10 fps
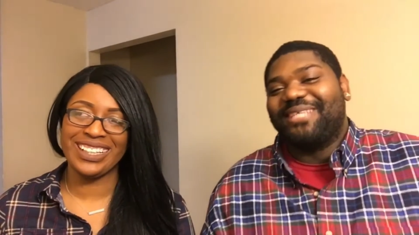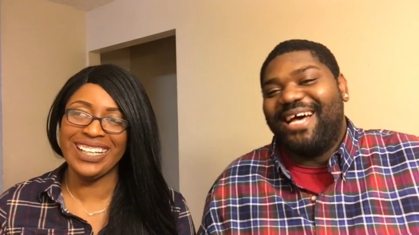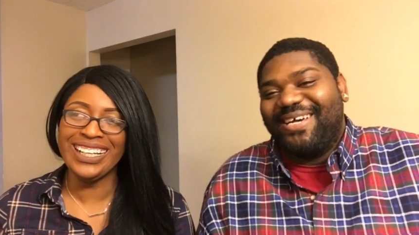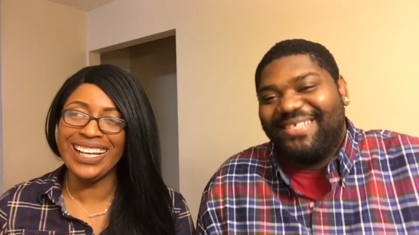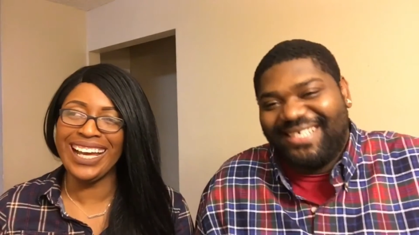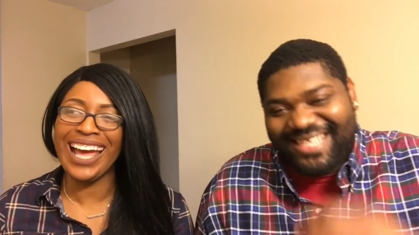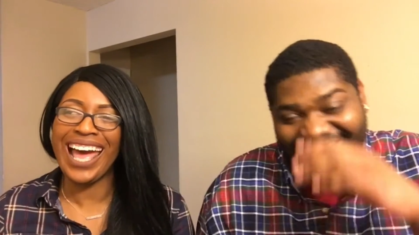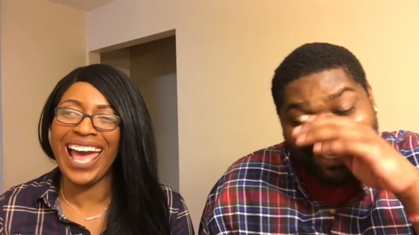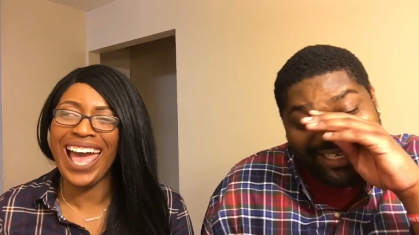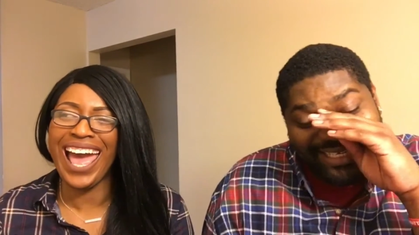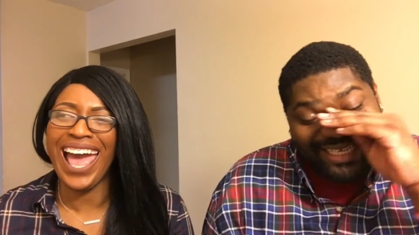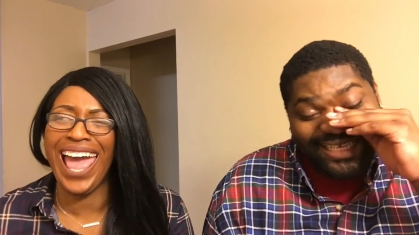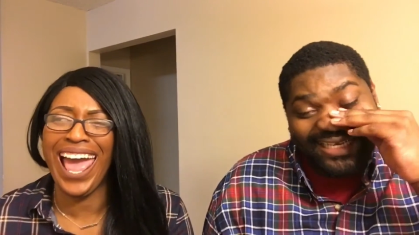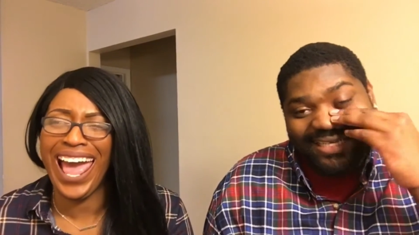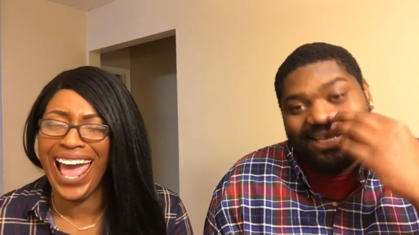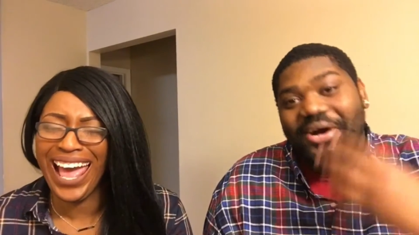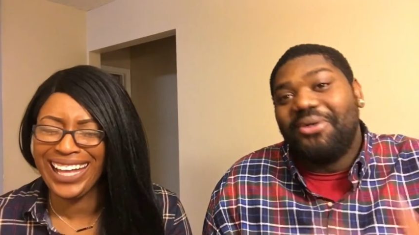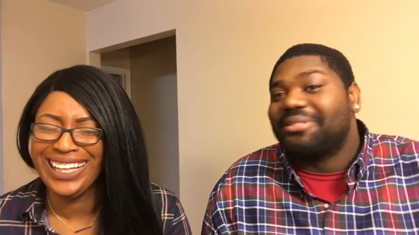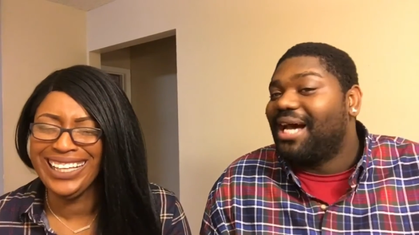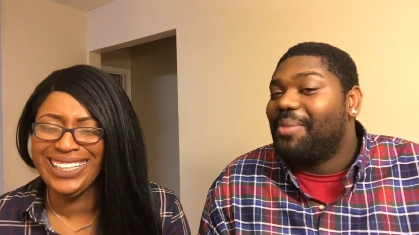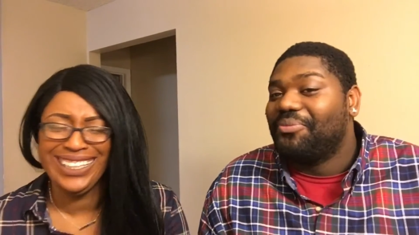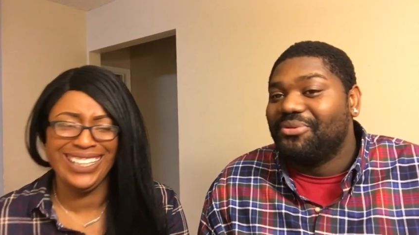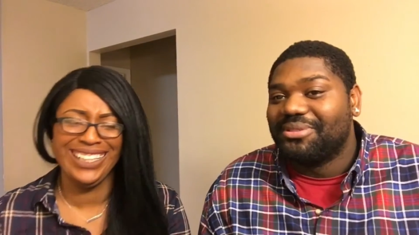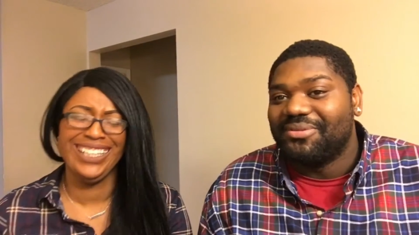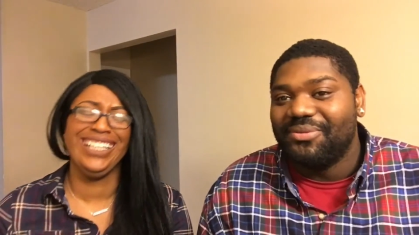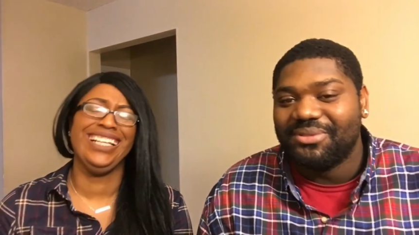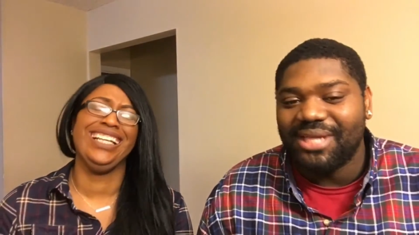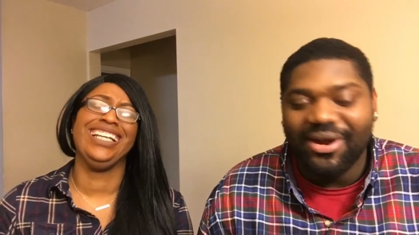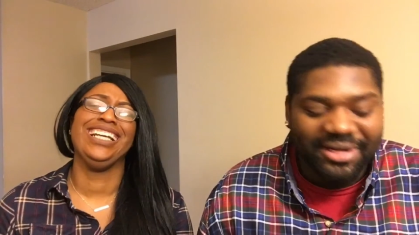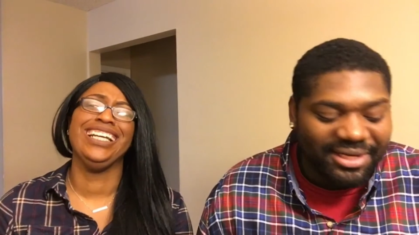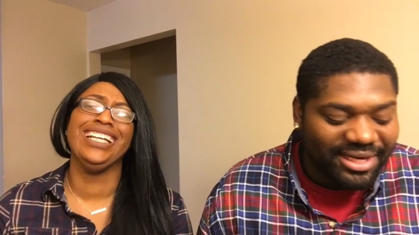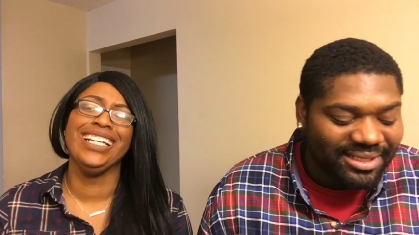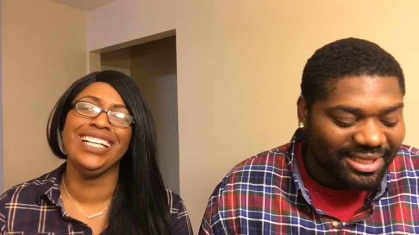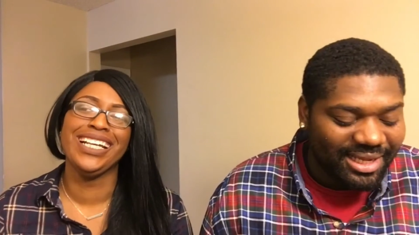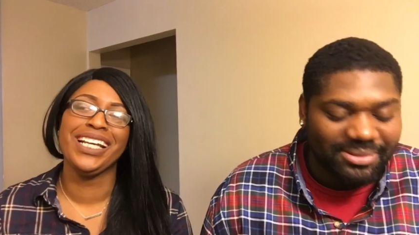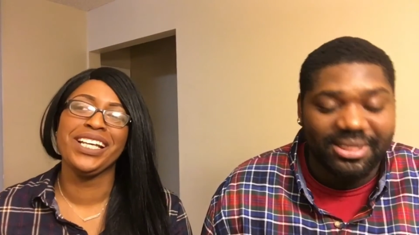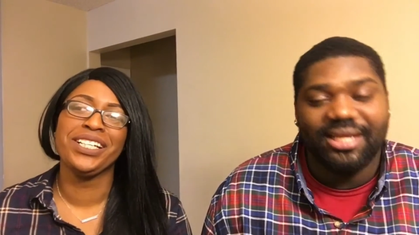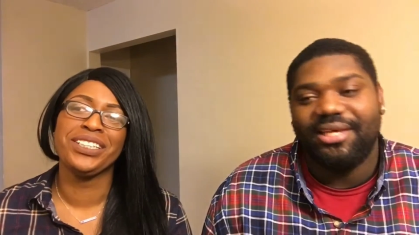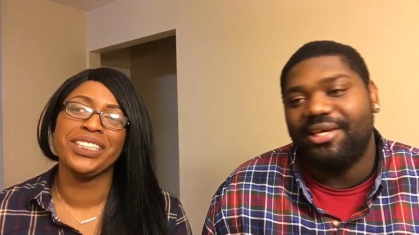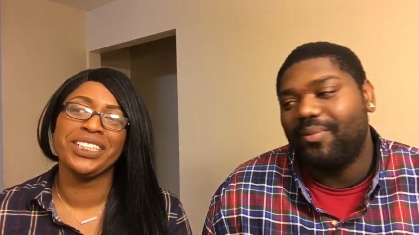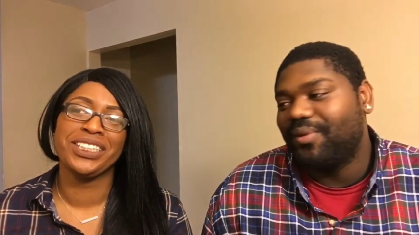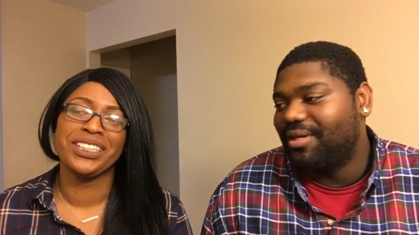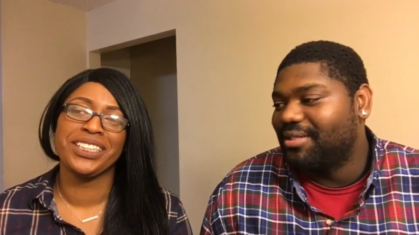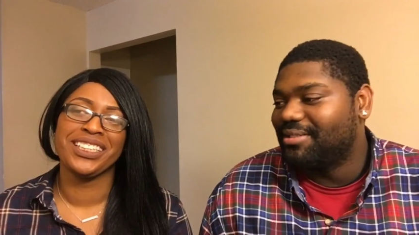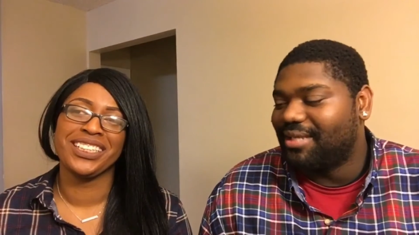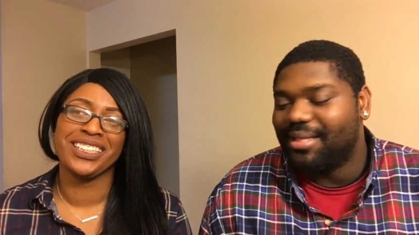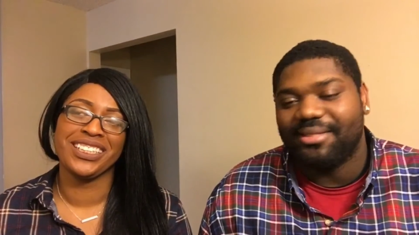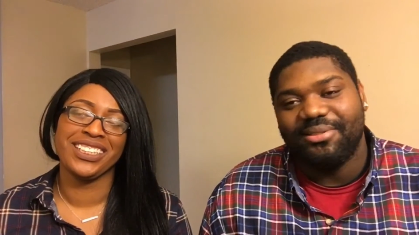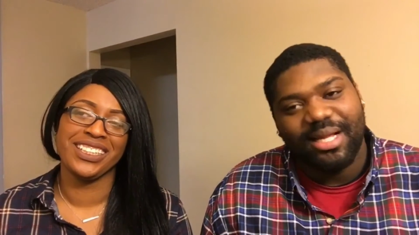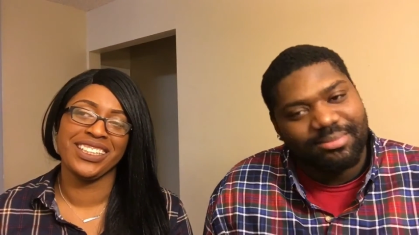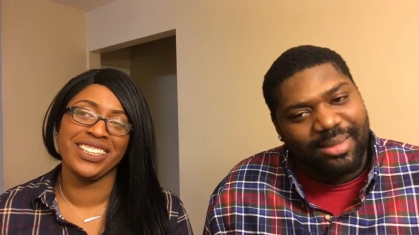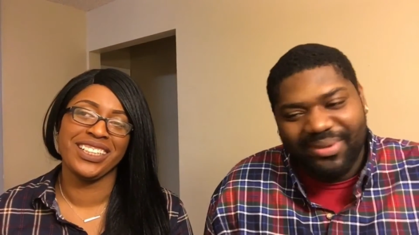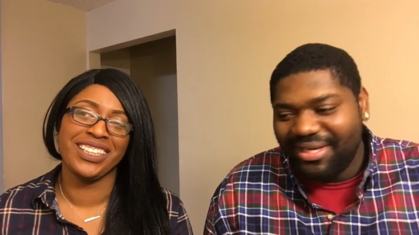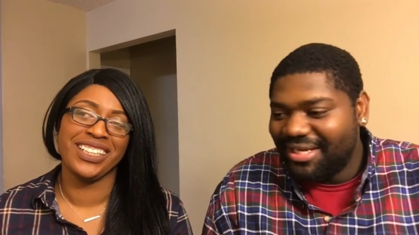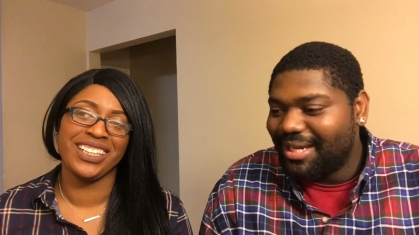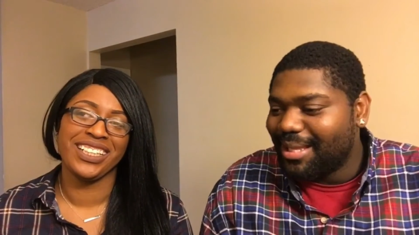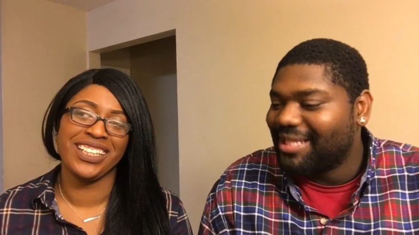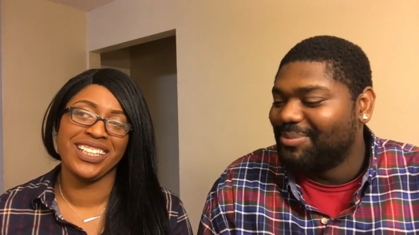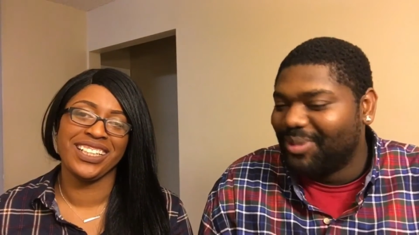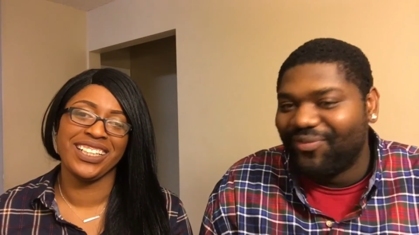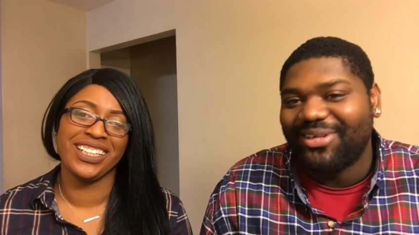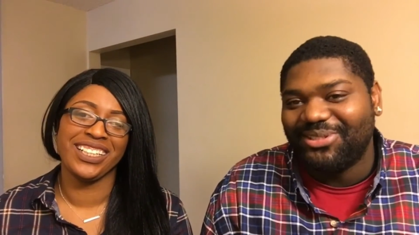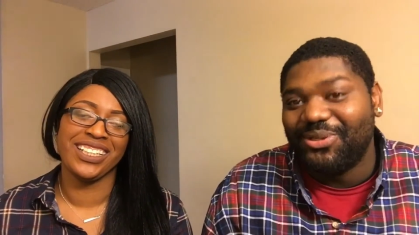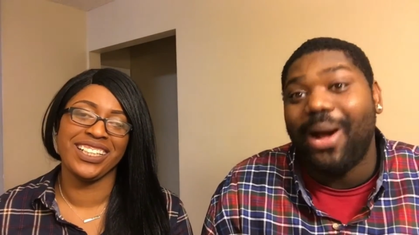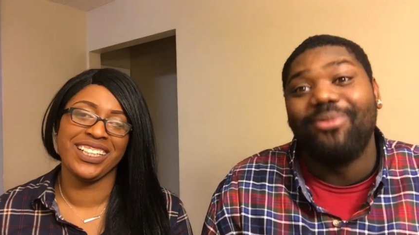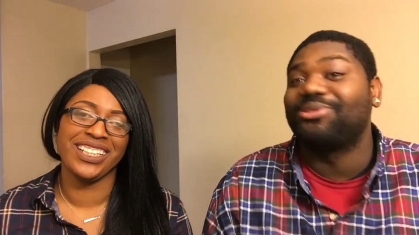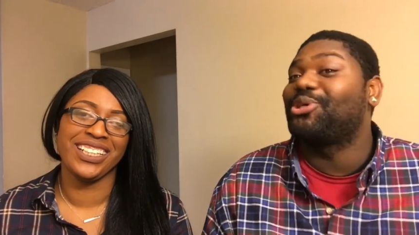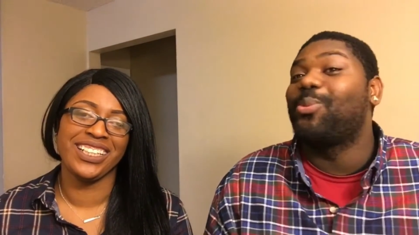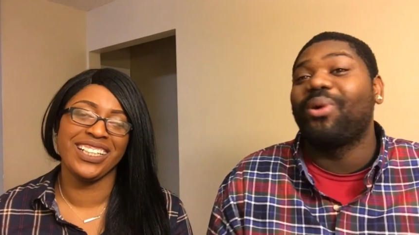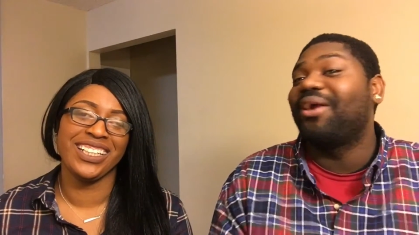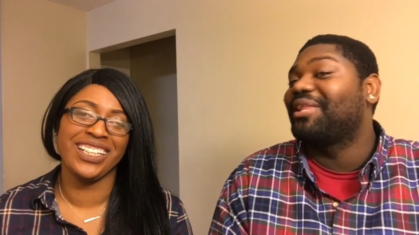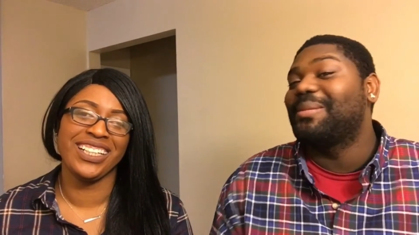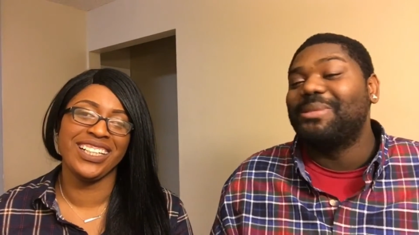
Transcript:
Speaker 1: time, the whole time we was, we was talking and everything, I was like, yeah, man you like my bed? I like this motherfucker too. I was so proud of that